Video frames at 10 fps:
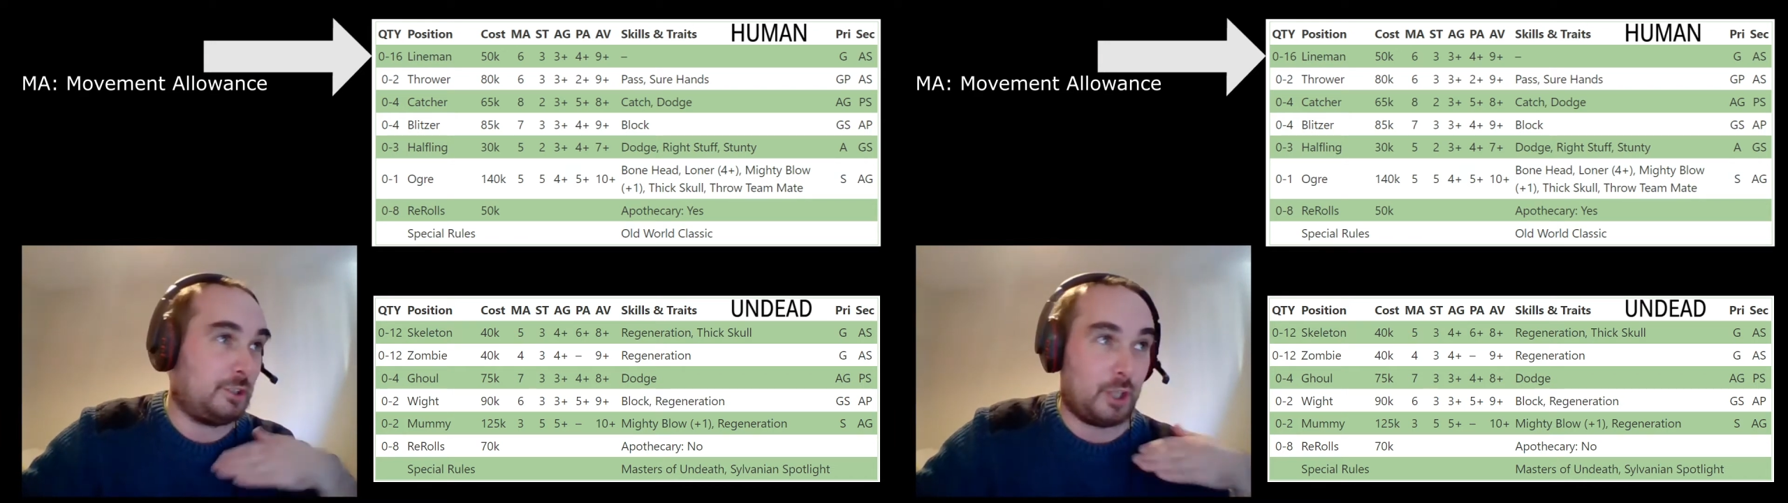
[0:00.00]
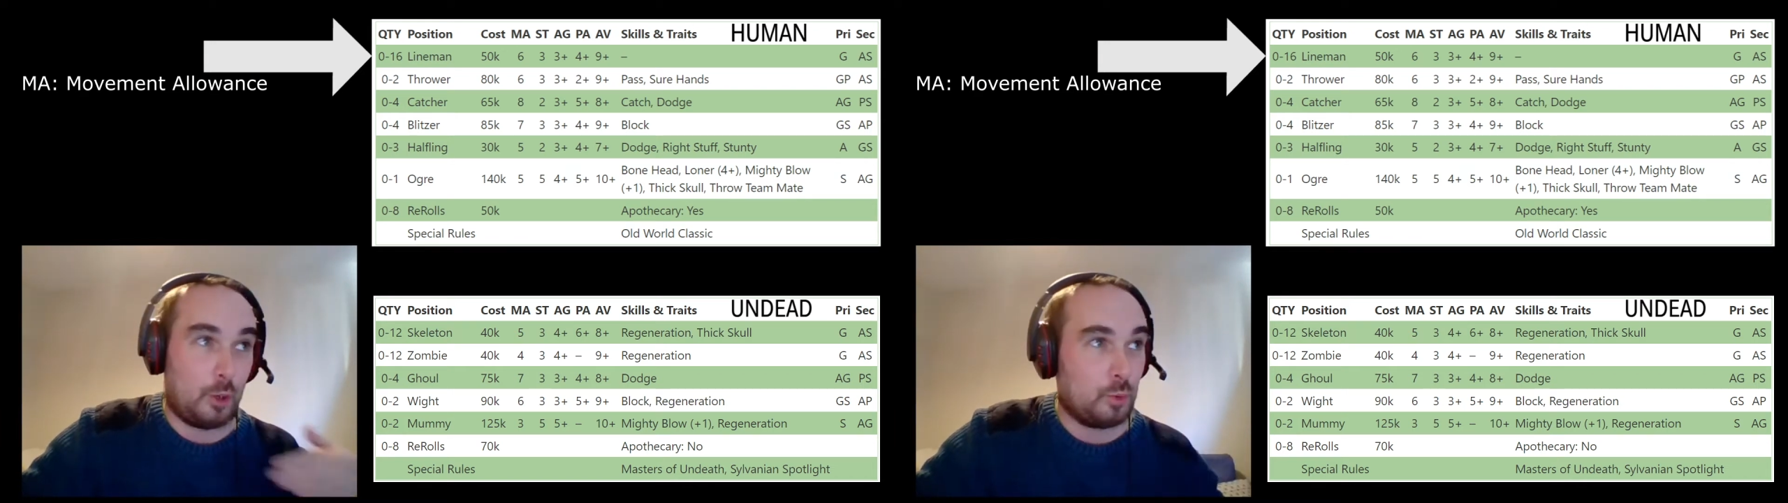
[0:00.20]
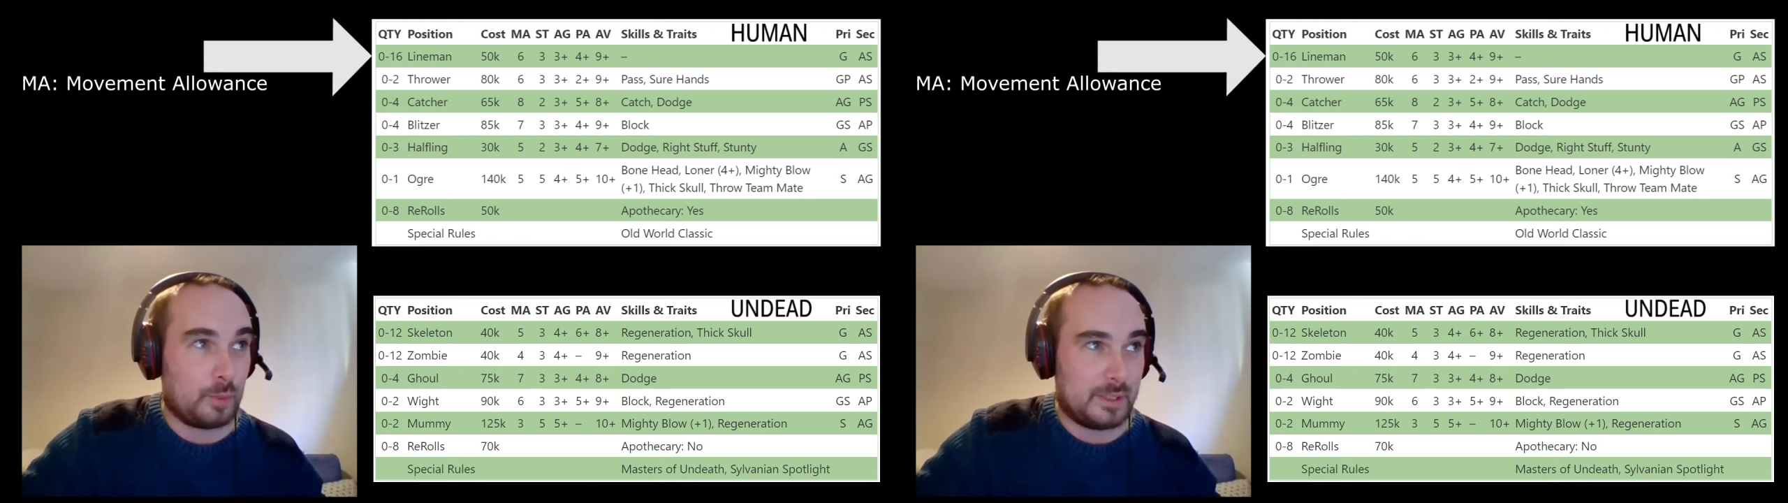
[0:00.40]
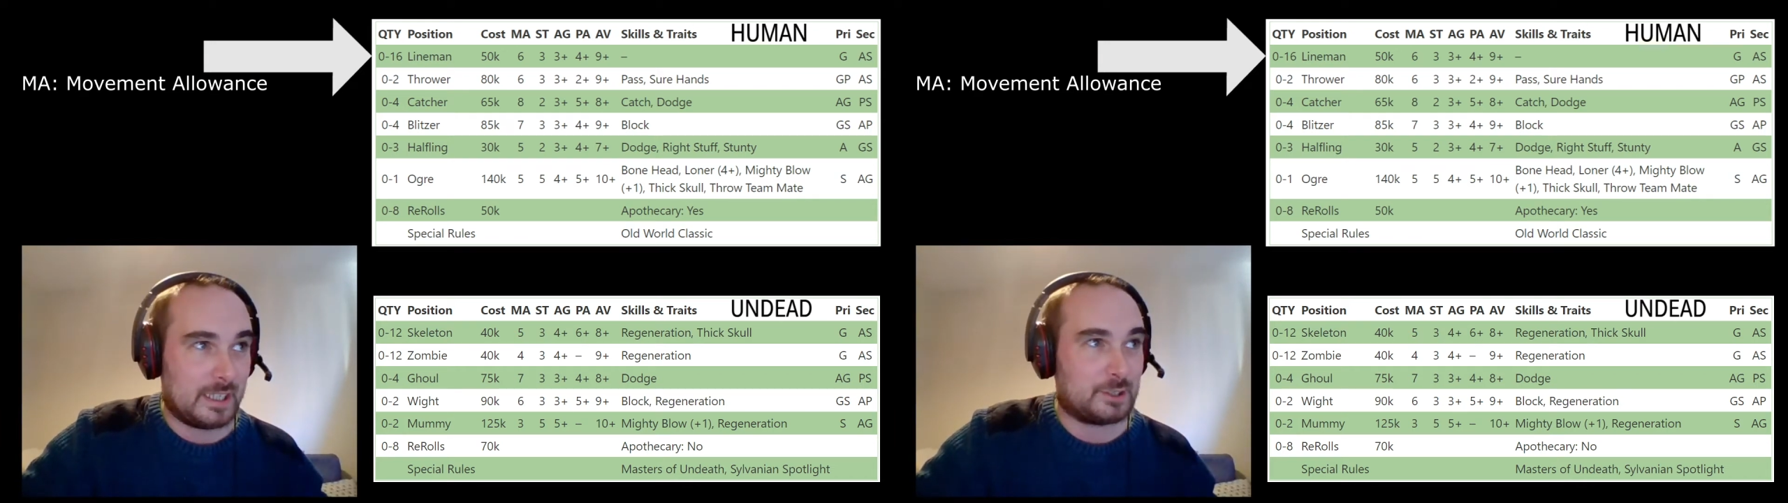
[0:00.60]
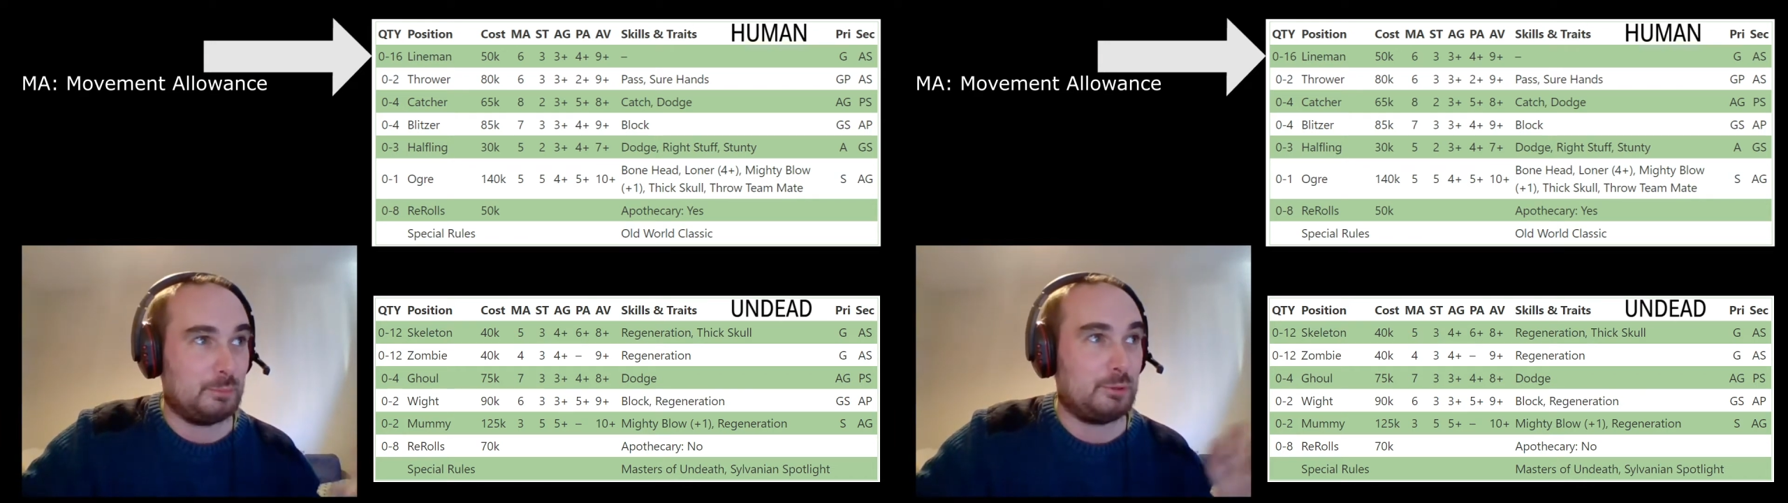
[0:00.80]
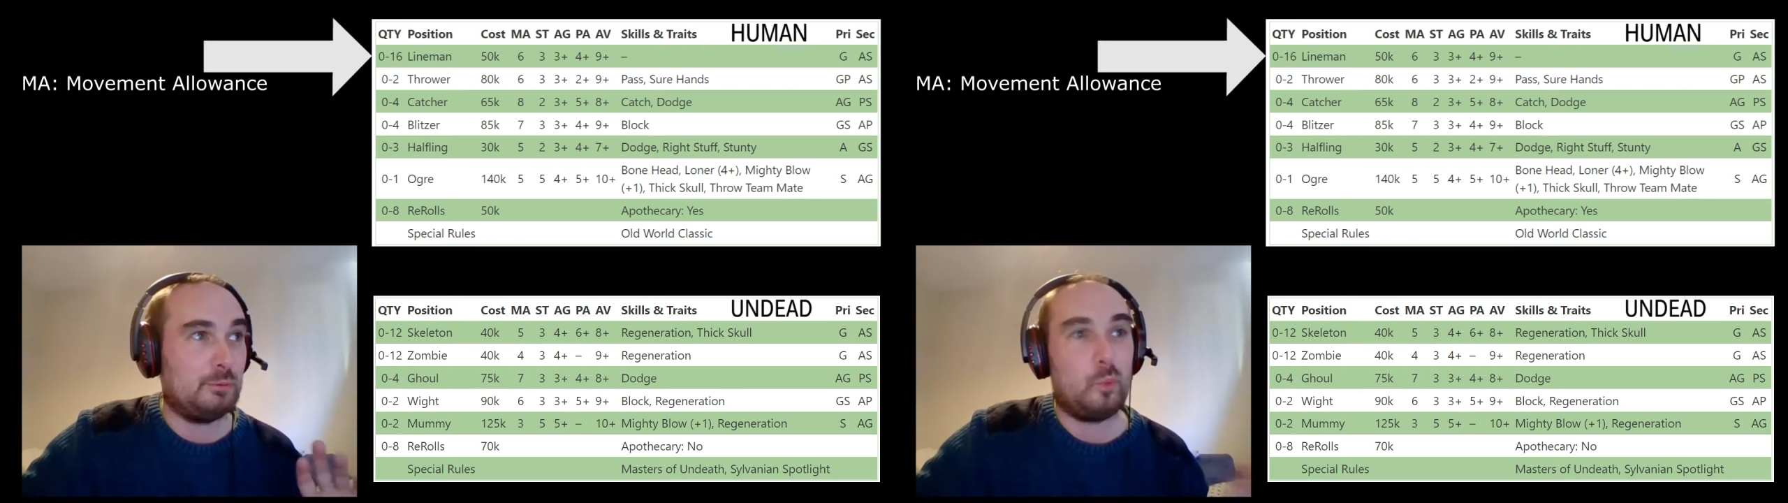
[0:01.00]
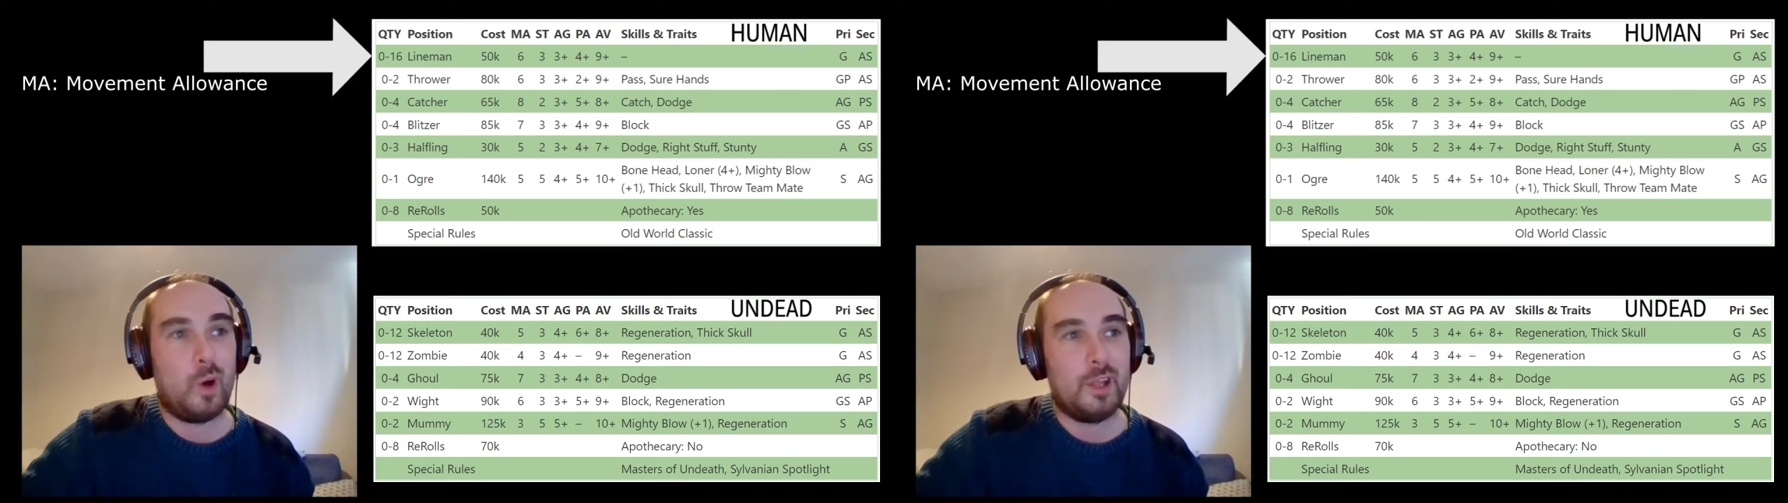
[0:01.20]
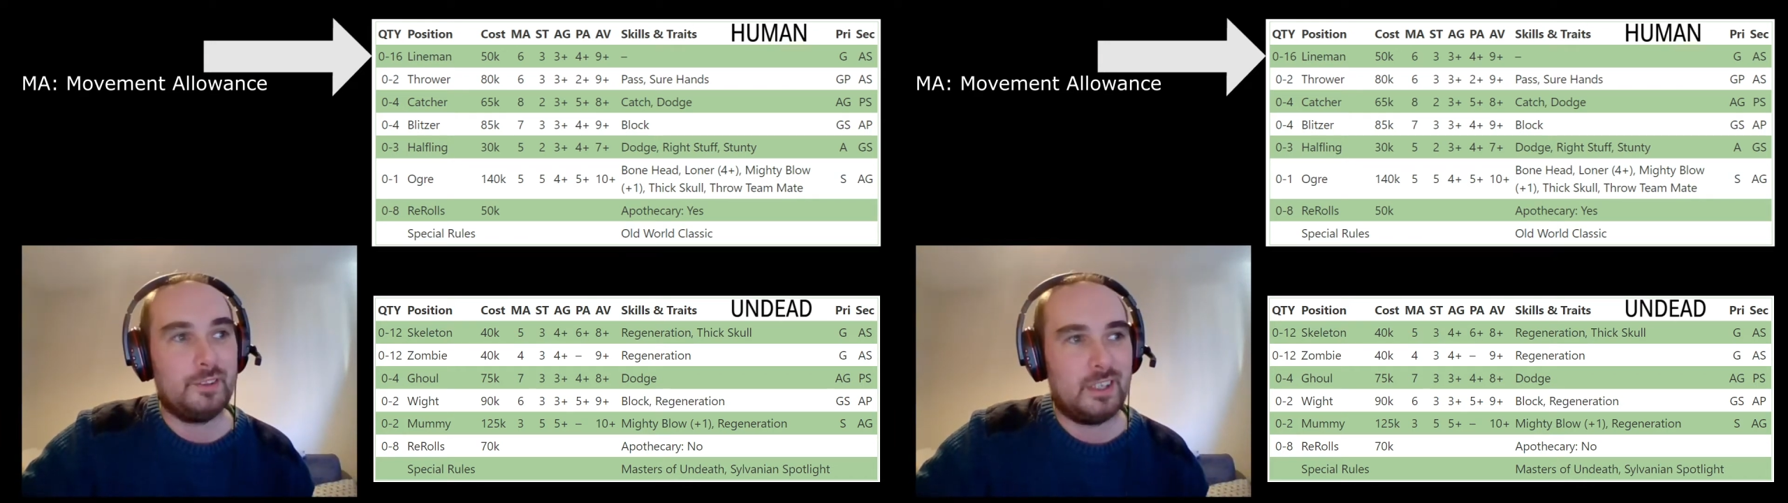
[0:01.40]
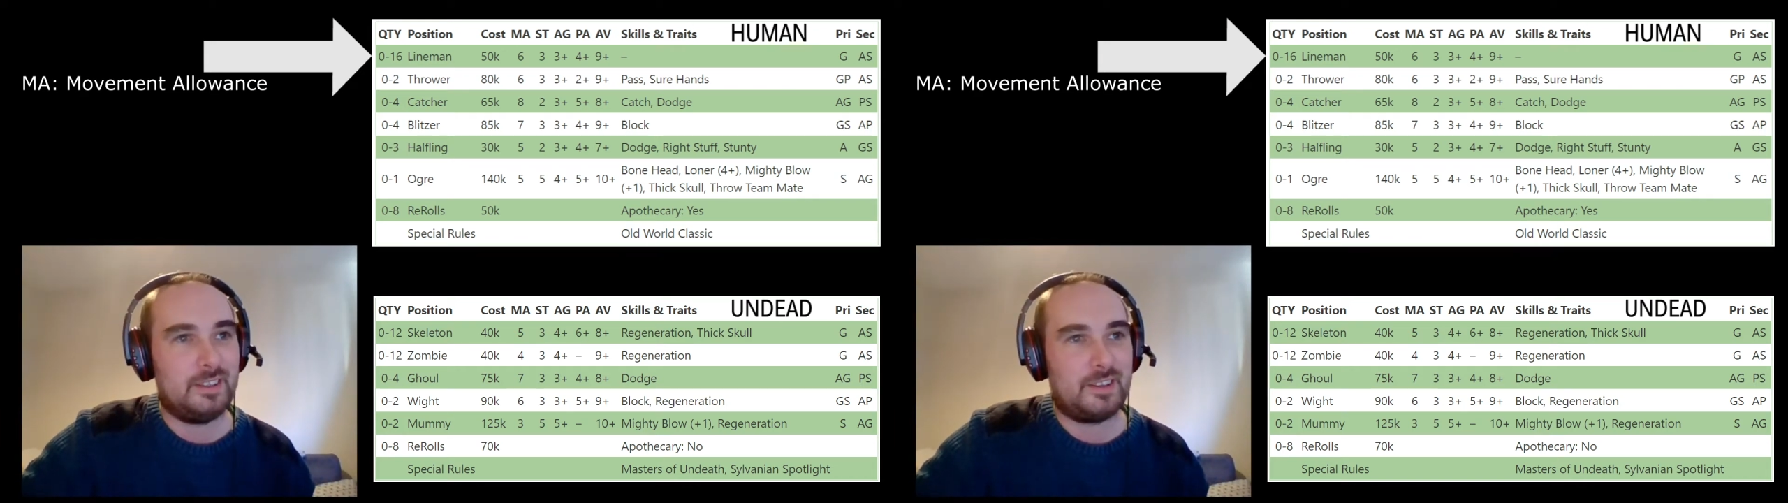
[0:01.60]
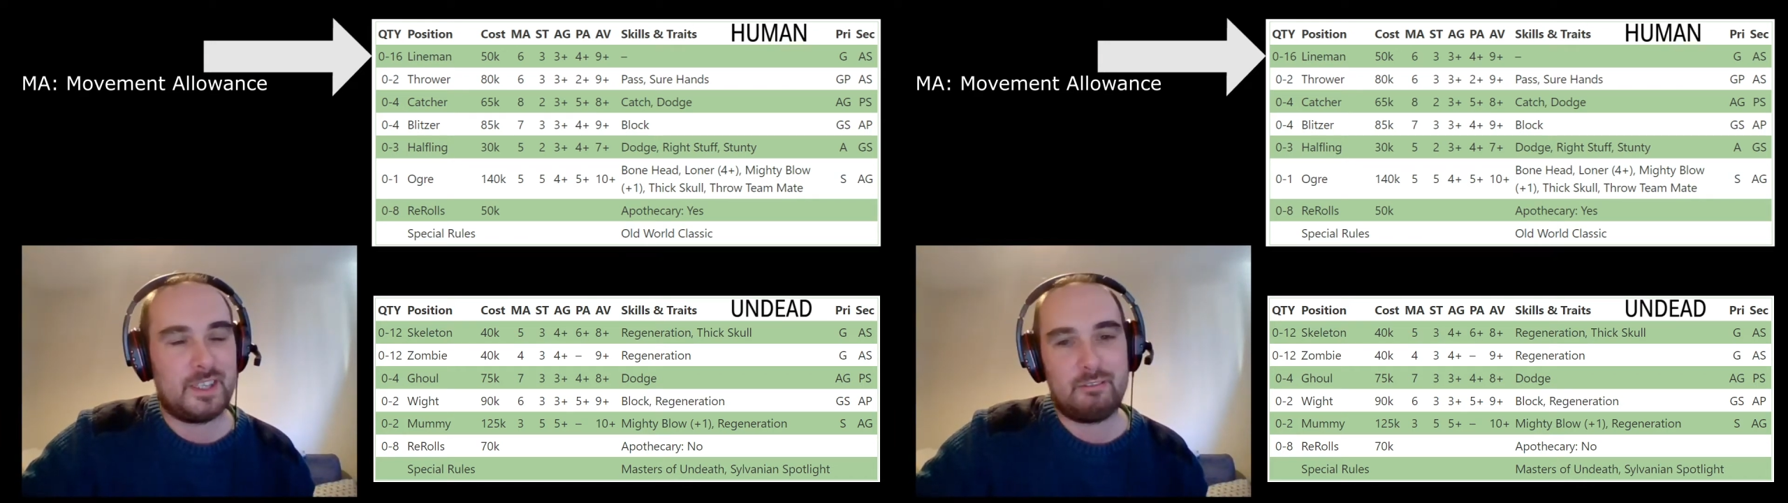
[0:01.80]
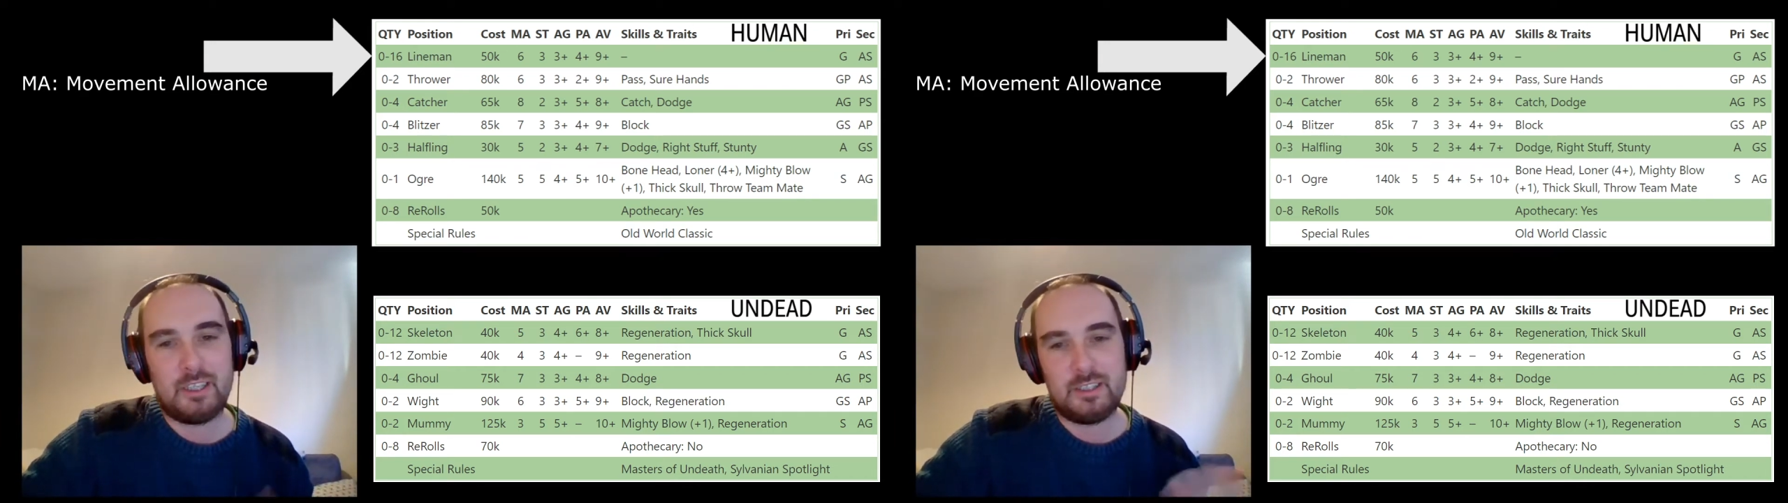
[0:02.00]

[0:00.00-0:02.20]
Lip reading: go all the way down to movement 1 in theory.